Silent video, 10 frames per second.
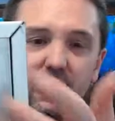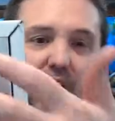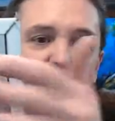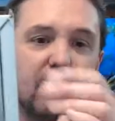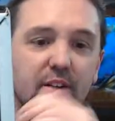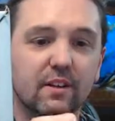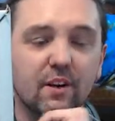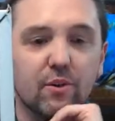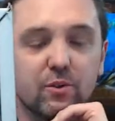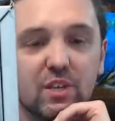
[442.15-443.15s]
you know those
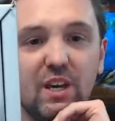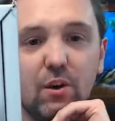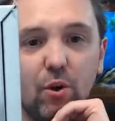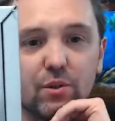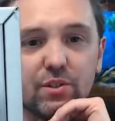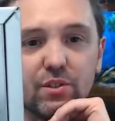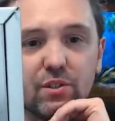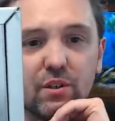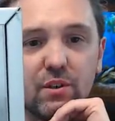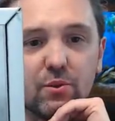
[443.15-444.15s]
keyholes those
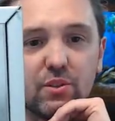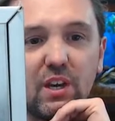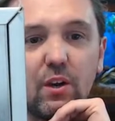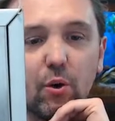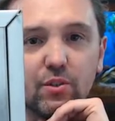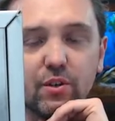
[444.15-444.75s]
keyholes are going to